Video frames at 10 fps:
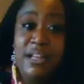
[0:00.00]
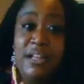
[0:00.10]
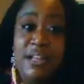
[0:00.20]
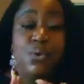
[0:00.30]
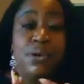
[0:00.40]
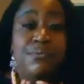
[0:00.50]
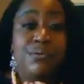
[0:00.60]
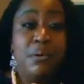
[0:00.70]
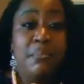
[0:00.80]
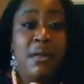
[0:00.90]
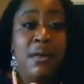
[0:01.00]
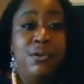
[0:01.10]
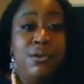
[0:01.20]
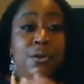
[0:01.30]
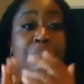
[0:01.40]
is one of your
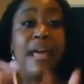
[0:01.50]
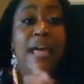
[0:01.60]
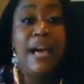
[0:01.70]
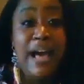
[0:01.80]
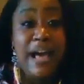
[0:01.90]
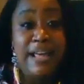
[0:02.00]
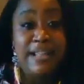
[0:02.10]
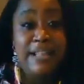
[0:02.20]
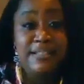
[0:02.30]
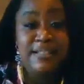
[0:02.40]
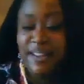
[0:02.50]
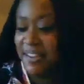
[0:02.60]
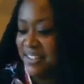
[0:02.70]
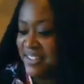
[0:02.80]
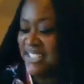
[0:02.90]
main guys.
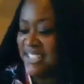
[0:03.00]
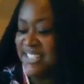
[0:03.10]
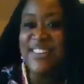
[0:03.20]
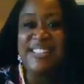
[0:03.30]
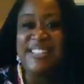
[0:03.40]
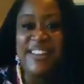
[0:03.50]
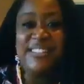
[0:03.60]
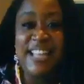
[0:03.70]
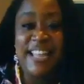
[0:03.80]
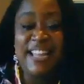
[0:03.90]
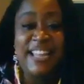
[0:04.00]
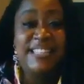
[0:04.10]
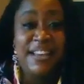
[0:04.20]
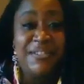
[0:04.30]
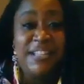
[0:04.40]
So it sounds like
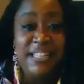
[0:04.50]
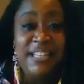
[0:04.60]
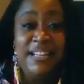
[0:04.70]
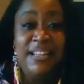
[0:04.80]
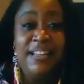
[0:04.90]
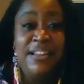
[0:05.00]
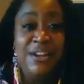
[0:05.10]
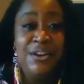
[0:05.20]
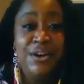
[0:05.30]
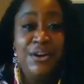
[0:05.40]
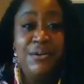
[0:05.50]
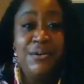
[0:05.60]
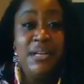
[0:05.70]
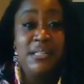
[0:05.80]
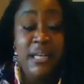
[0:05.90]
he, you know,
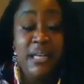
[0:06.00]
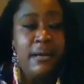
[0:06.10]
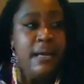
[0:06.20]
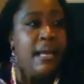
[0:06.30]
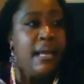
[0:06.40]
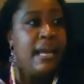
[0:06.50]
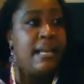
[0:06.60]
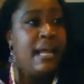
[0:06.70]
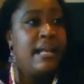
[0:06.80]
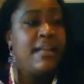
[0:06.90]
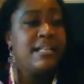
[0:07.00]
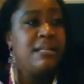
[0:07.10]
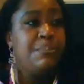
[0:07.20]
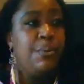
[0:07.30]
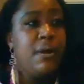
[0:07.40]
is here. And that's
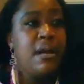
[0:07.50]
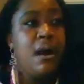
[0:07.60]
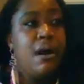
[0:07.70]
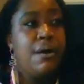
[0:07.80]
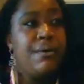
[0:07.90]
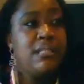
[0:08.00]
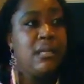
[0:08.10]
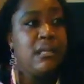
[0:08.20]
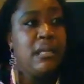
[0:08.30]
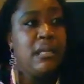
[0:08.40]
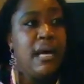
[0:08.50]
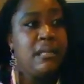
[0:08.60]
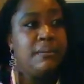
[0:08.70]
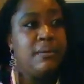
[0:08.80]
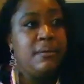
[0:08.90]
important. I always tell a lot
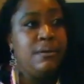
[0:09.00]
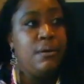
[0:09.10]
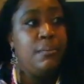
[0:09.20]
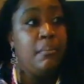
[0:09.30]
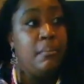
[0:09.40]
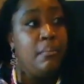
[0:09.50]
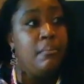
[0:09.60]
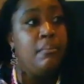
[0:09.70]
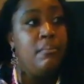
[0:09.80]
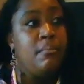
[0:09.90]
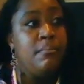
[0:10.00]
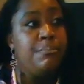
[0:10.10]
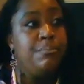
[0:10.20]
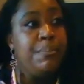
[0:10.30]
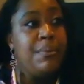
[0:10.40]
of the, you know,
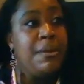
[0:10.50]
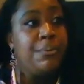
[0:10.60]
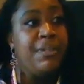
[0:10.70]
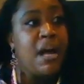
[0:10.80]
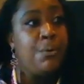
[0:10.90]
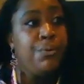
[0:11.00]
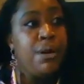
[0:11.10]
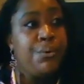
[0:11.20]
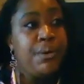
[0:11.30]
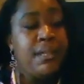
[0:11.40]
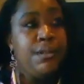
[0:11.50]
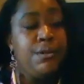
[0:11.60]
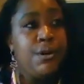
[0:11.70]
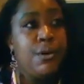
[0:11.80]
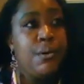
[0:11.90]
the people that I work with, you
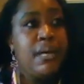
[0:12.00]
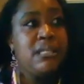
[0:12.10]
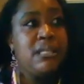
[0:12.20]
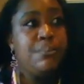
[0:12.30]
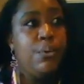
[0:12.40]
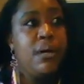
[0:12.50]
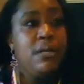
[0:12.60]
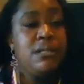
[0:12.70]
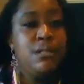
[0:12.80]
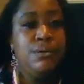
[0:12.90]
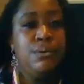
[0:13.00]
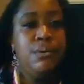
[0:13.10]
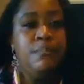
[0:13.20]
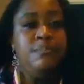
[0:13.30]
know, it's important to